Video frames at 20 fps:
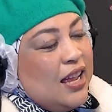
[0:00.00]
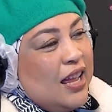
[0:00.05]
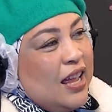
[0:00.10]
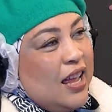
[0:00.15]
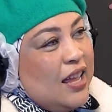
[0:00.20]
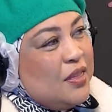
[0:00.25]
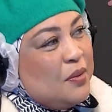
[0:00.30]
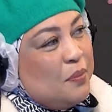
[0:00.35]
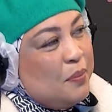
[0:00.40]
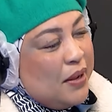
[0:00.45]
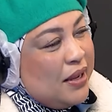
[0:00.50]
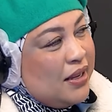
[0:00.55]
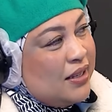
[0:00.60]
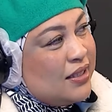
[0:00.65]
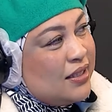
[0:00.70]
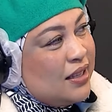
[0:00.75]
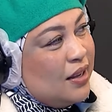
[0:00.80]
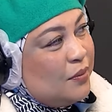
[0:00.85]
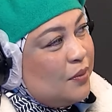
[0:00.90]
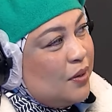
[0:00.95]
And the
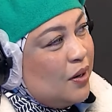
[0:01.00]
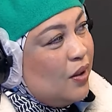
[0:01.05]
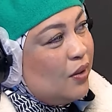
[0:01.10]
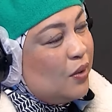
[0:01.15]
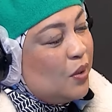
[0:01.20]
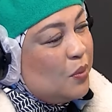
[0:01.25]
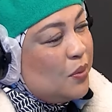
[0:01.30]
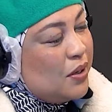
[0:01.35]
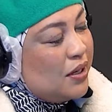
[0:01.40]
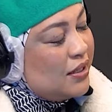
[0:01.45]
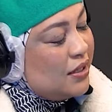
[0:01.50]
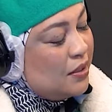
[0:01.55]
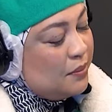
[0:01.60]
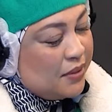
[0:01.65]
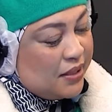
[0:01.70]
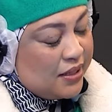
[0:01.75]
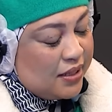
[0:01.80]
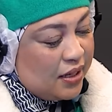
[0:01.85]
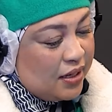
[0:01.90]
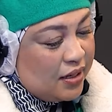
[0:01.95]
best, I mean, Allah works in
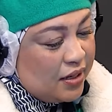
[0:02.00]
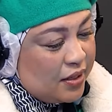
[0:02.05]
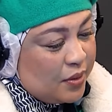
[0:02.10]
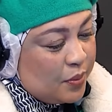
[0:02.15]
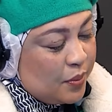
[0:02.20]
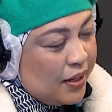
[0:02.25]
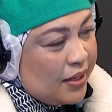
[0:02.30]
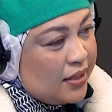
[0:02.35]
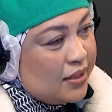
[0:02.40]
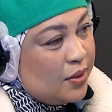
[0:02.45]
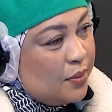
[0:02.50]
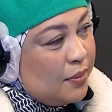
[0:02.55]
mysterious ways.